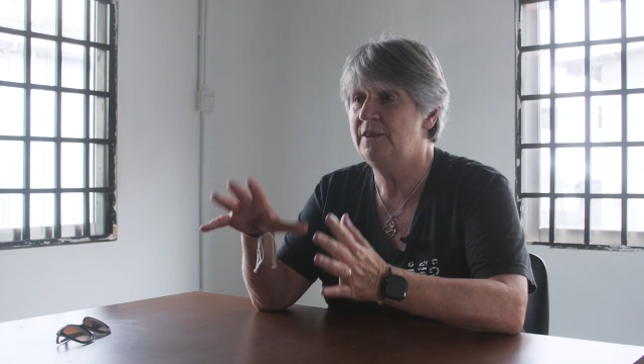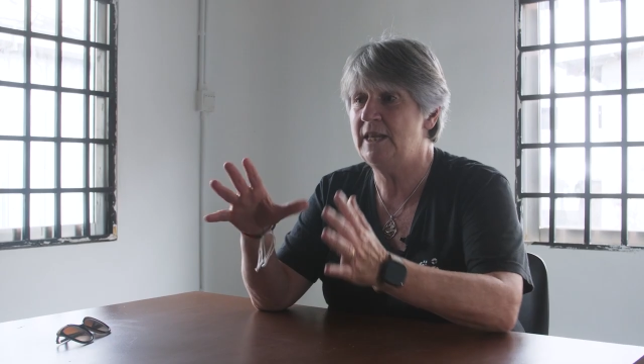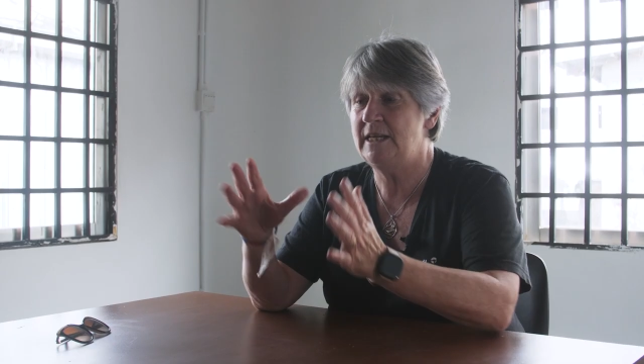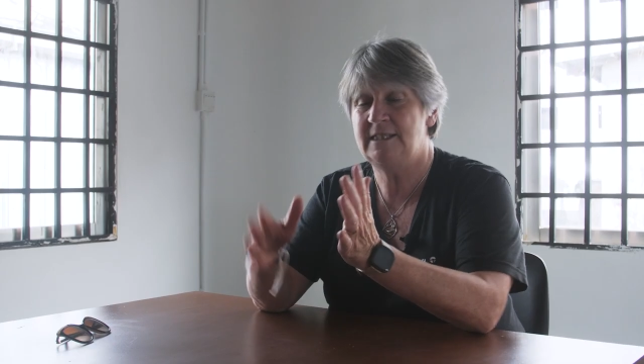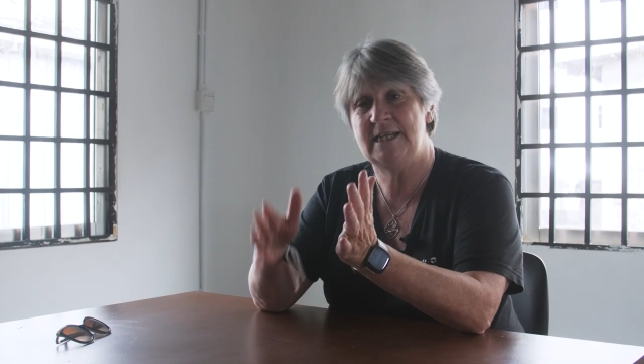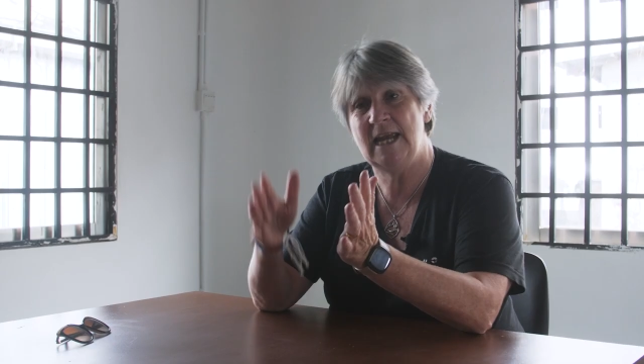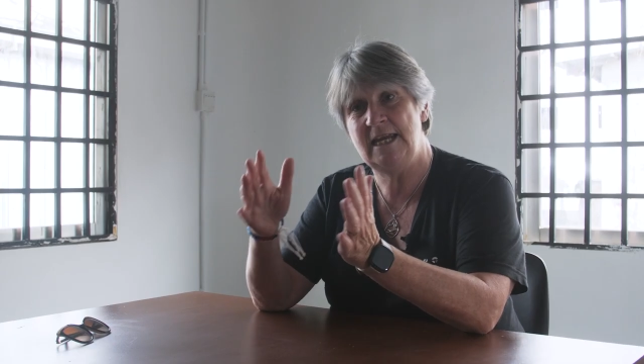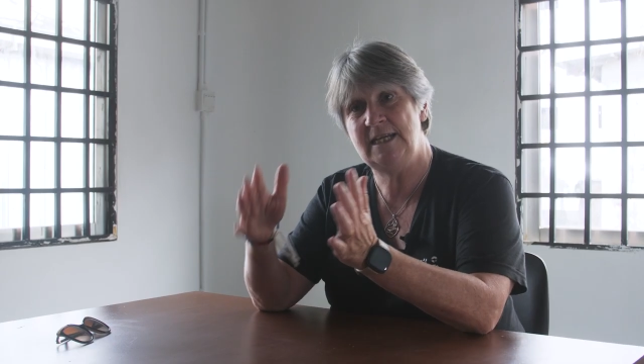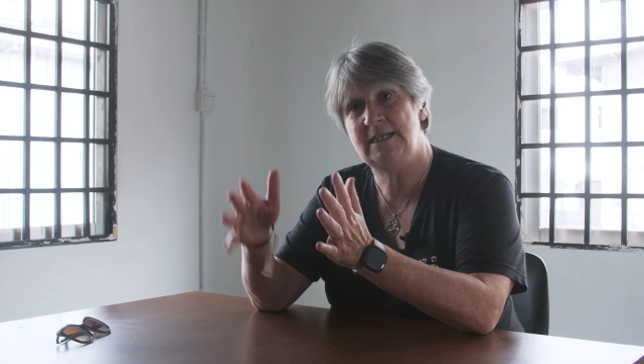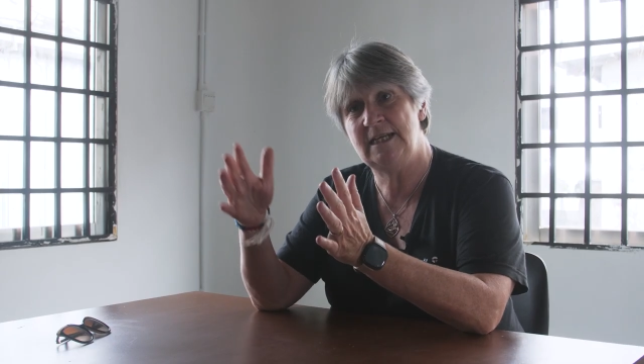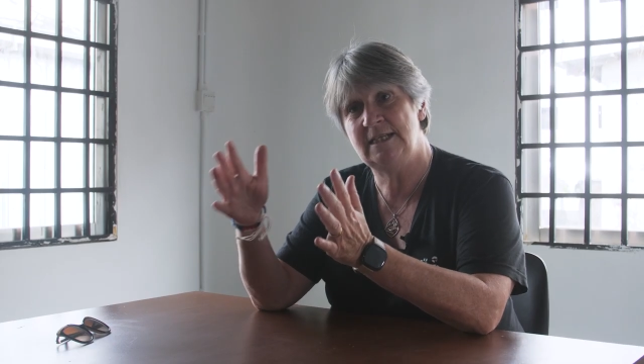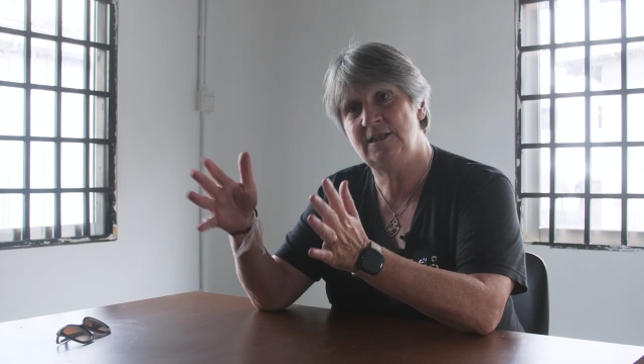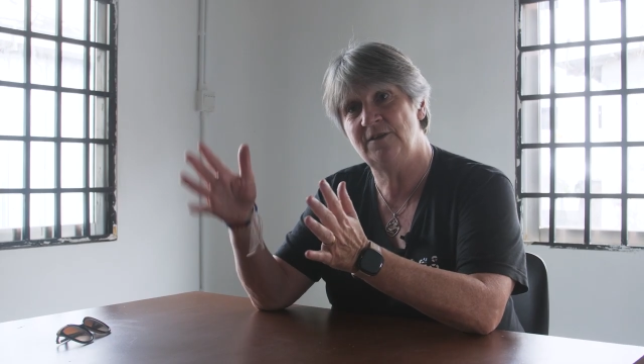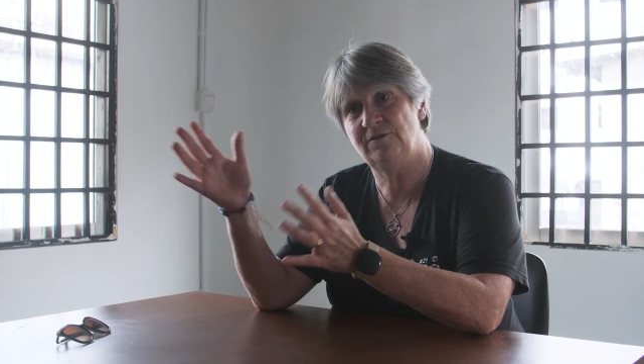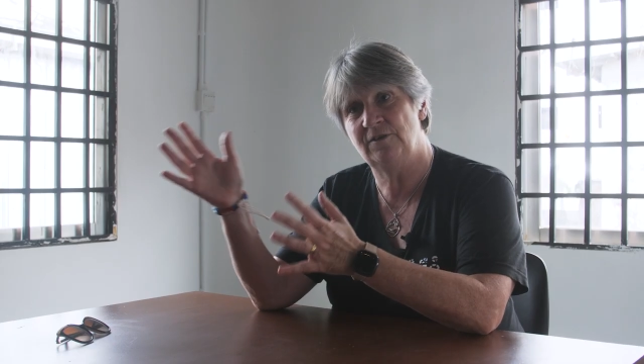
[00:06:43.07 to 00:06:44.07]
They stayed
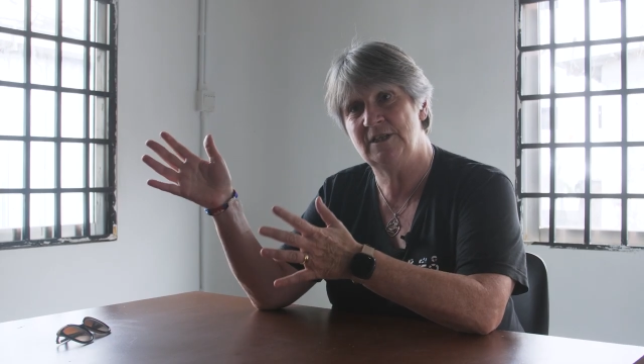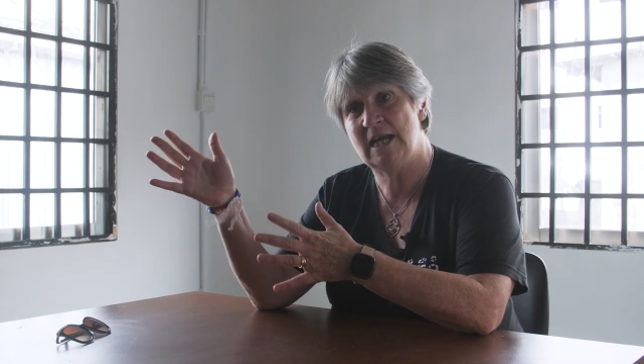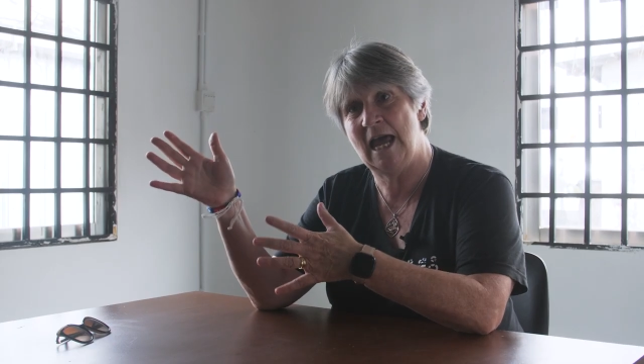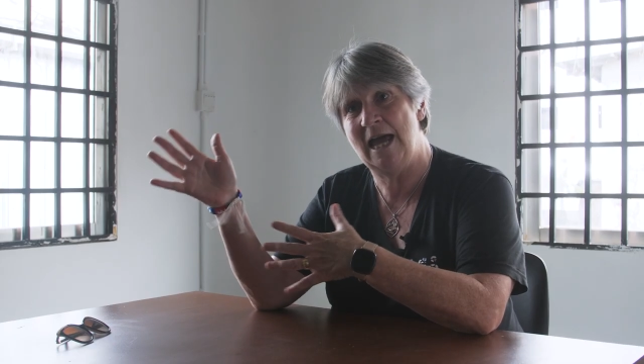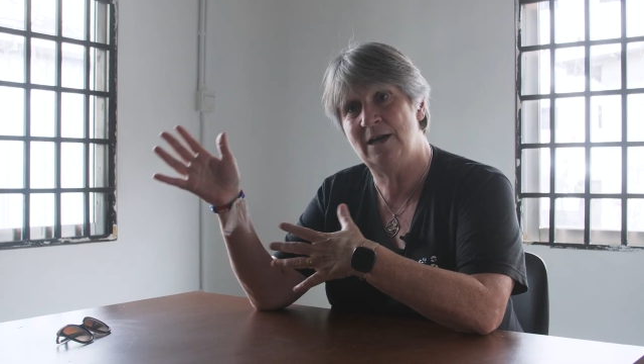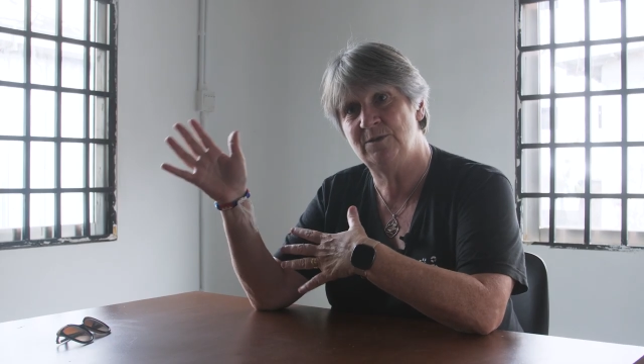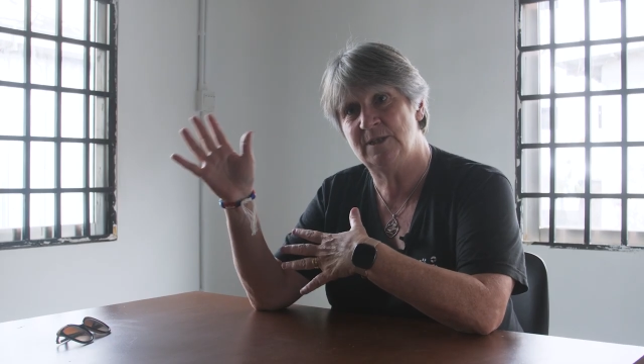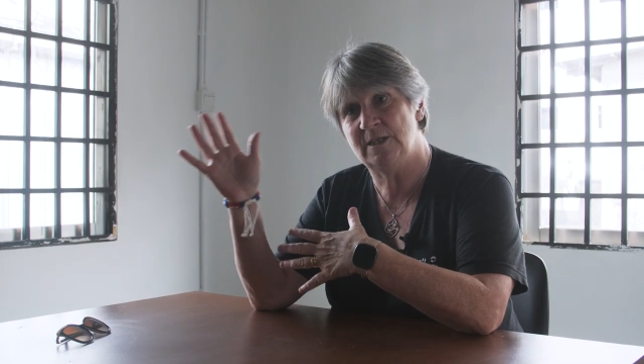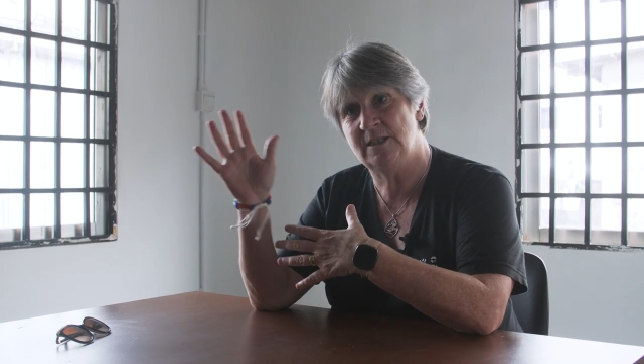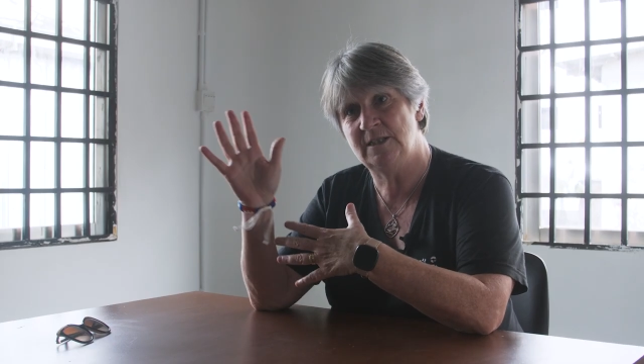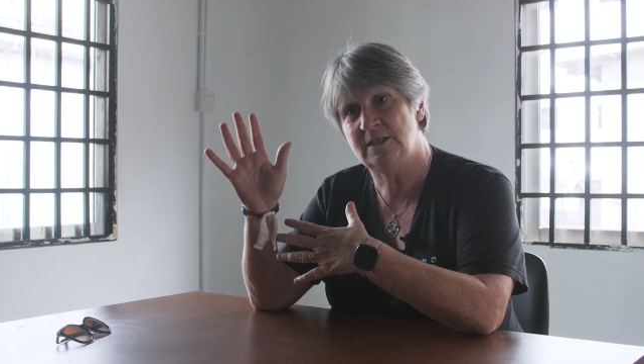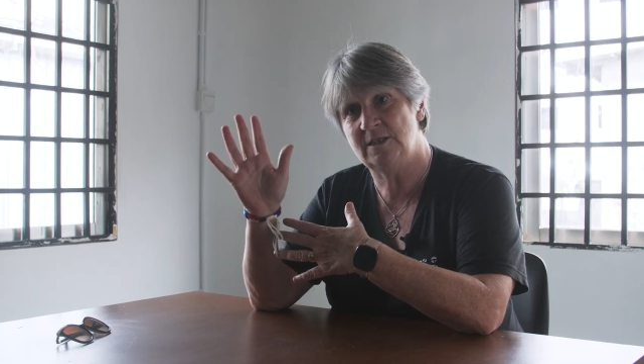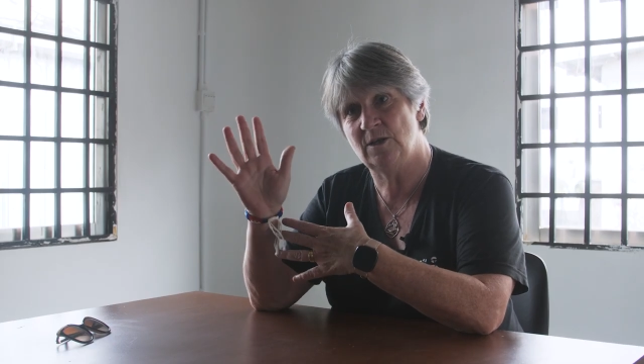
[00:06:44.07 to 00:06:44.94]
in different houses,